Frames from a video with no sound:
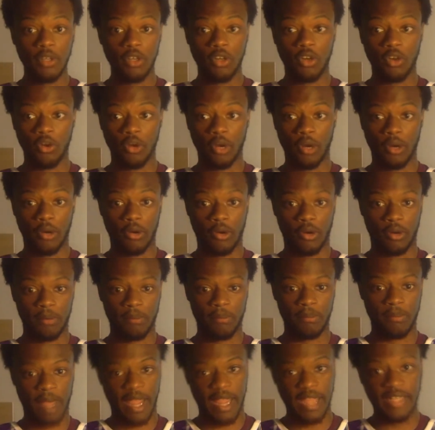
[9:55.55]
you know, or
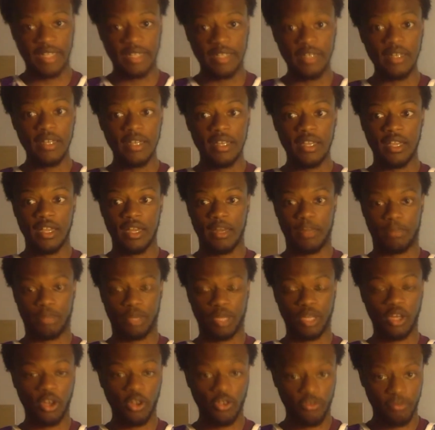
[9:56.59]
Haiti, in a
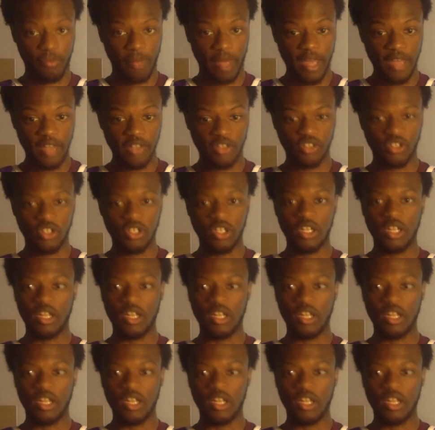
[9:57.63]
playoff match,